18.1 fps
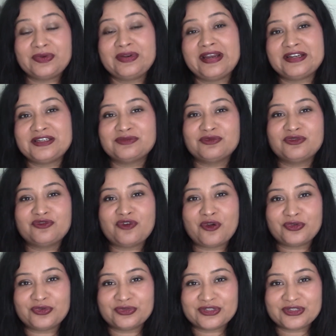Let's move
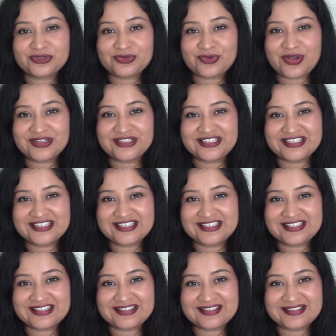on to the swatches.